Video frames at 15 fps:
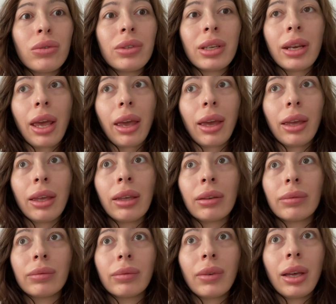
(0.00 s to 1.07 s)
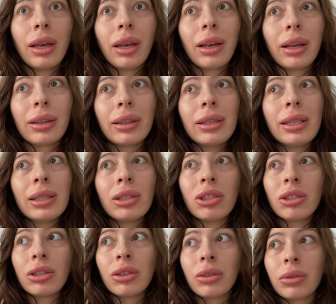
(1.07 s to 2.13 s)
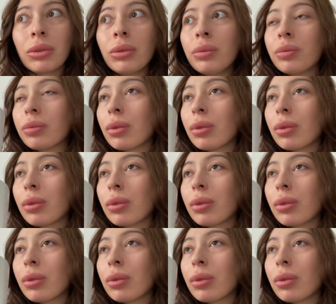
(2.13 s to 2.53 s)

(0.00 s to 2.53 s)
today, at least two.